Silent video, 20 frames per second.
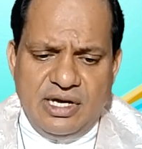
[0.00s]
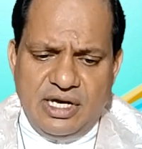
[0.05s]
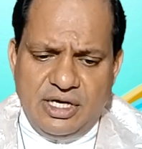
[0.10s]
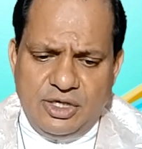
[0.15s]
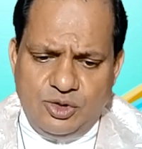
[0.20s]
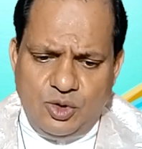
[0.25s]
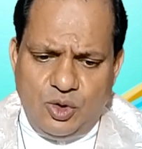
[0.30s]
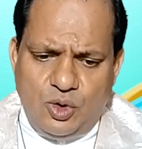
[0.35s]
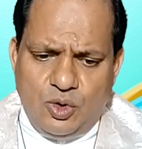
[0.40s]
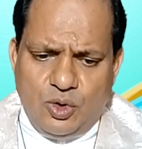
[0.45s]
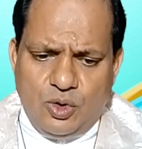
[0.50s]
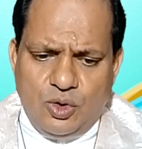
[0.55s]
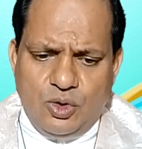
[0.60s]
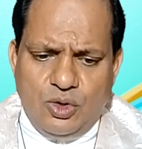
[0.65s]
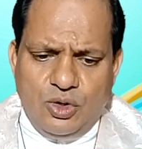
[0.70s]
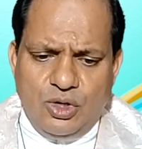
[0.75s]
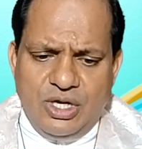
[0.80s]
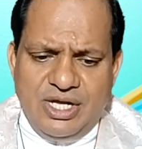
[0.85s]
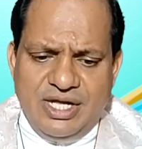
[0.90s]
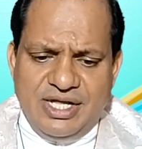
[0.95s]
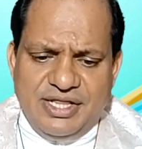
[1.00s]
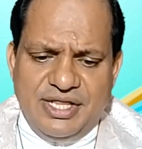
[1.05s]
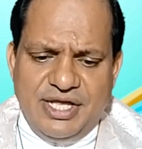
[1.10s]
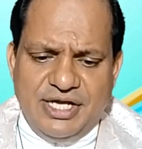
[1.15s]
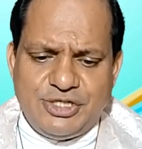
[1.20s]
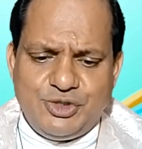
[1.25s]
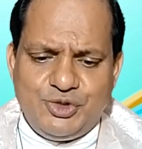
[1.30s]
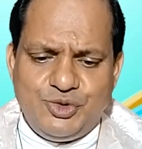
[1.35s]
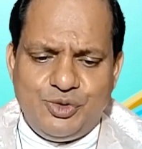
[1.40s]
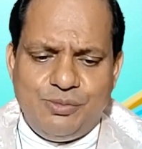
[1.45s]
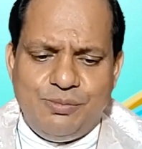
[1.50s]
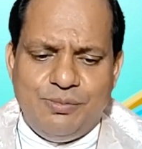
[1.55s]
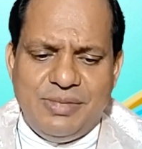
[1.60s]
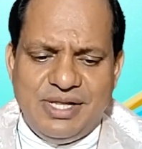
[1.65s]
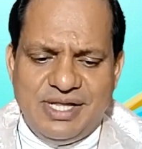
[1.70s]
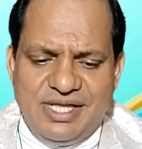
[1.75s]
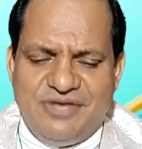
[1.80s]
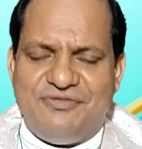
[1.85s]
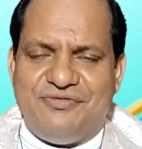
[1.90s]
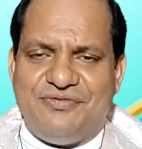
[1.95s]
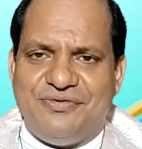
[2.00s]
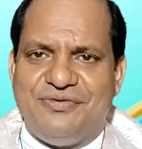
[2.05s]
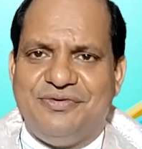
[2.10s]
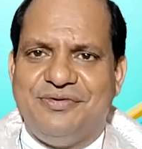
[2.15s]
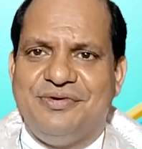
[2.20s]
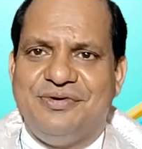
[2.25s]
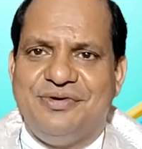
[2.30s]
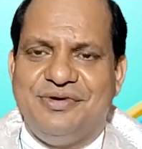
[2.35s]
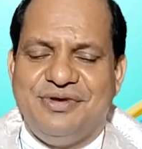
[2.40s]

I know that you believe.